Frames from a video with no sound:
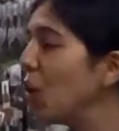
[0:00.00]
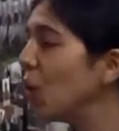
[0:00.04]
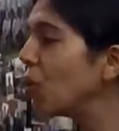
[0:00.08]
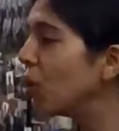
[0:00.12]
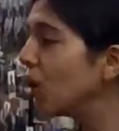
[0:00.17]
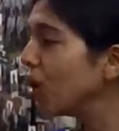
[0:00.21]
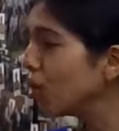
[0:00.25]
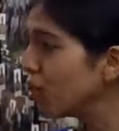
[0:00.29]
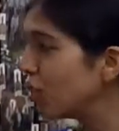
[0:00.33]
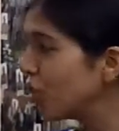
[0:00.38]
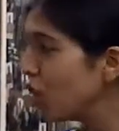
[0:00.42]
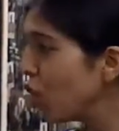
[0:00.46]

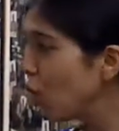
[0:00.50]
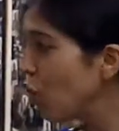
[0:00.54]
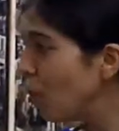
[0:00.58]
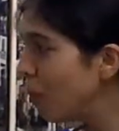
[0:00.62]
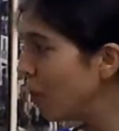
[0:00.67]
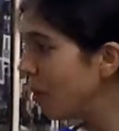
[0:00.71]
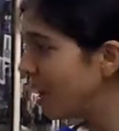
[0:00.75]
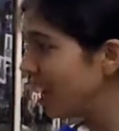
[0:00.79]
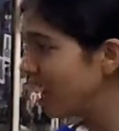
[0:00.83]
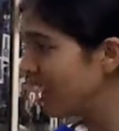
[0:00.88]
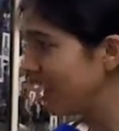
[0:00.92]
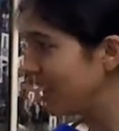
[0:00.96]
with no
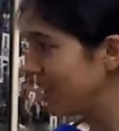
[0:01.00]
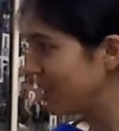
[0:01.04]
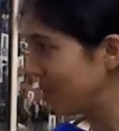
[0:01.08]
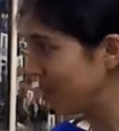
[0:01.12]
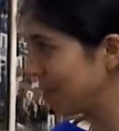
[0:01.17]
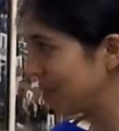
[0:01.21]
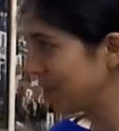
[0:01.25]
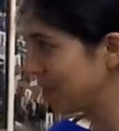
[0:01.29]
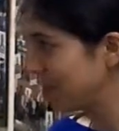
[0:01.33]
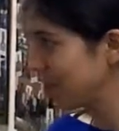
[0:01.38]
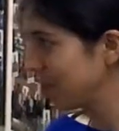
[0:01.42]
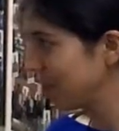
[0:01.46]
money.
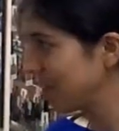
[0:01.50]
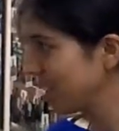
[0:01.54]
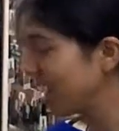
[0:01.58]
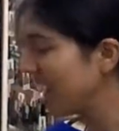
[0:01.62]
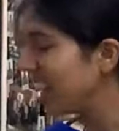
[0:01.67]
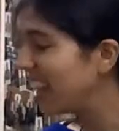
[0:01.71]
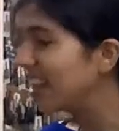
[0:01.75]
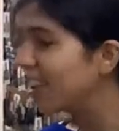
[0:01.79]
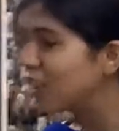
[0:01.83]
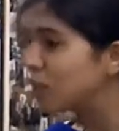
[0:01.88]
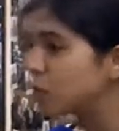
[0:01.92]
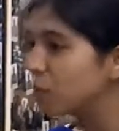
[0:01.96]

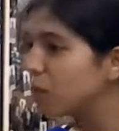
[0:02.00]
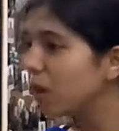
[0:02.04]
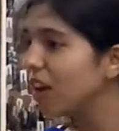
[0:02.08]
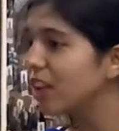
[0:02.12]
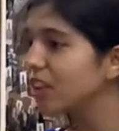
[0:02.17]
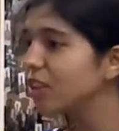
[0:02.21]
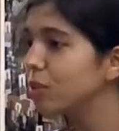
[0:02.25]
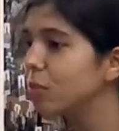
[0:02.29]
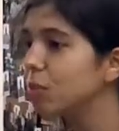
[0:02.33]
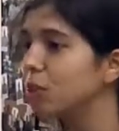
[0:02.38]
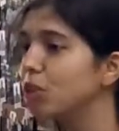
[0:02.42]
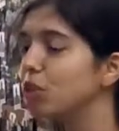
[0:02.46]
It is
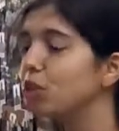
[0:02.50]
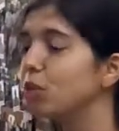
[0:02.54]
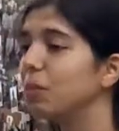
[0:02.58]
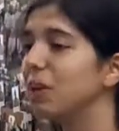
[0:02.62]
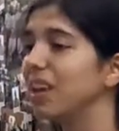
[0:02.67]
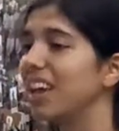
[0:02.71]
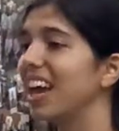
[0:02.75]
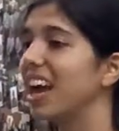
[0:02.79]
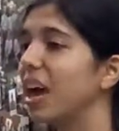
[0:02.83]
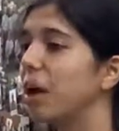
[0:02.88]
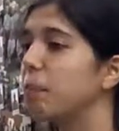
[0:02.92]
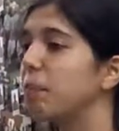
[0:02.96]
possible to be
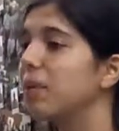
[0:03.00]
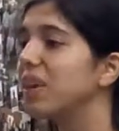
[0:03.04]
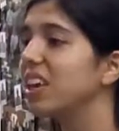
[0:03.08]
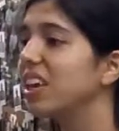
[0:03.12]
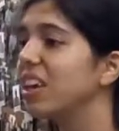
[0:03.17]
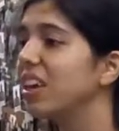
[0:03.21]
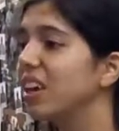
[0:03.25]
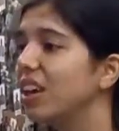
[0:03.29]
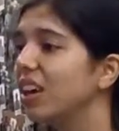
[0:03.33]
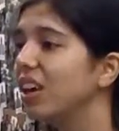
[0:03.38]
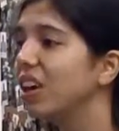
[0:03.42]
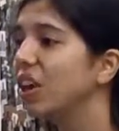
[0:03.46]

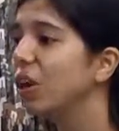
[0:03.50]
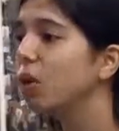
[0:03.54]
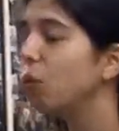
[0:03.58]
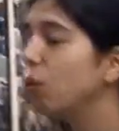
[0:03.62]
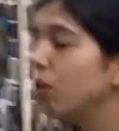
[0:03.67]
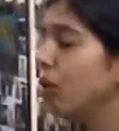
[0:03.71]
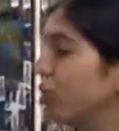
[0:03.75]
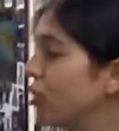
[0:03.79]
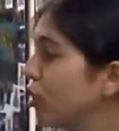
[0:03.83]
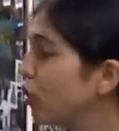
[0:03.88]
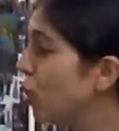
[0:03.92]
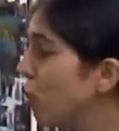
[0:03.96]
happy
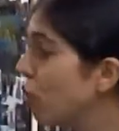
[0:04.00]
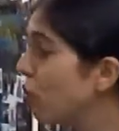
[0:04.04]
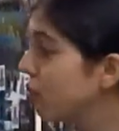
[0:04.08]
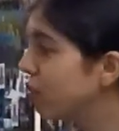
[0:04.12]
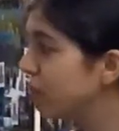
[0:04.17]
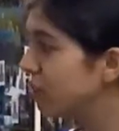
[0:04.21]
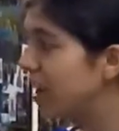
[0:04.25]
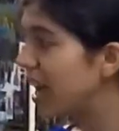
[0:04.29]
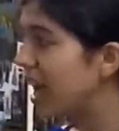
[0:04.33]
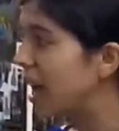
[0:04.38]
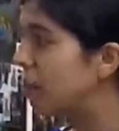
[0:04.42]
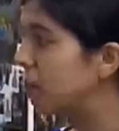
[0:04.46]
with no
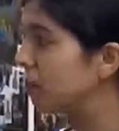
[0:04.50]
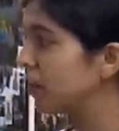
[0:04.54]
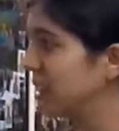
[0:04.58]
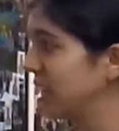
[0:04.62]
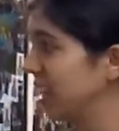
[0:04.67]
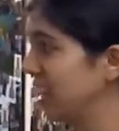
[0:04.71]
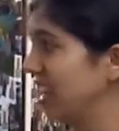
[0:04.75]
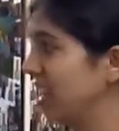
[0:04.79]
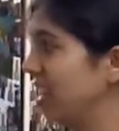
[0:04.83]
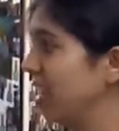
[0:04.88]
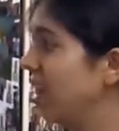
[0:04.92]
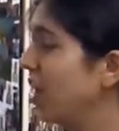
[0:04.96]

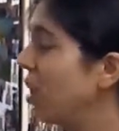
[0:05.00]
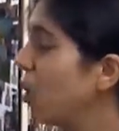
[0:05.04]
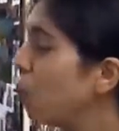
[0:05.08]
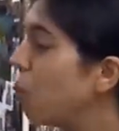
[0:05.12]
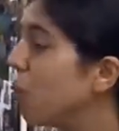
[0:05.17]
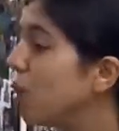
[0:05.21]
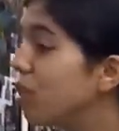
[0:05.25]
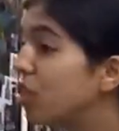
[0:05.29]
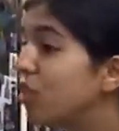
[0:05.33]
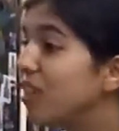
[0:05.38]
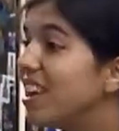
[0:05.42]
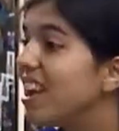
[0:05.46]
family,
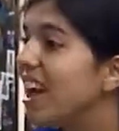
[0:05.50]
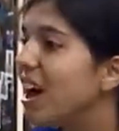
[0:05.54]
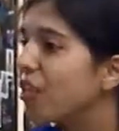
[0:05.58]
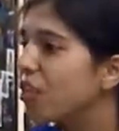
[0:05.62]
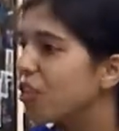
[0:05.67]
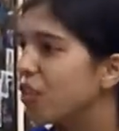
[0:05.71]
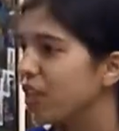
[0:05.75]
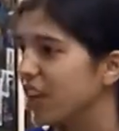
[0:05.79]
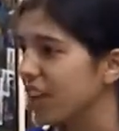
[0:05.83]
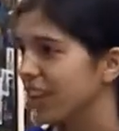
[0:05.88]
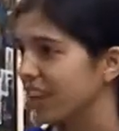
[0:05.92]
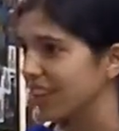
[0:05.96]
with
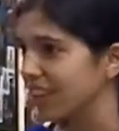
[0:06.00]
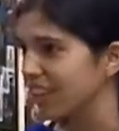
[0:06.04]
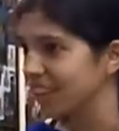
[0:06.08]
nothing.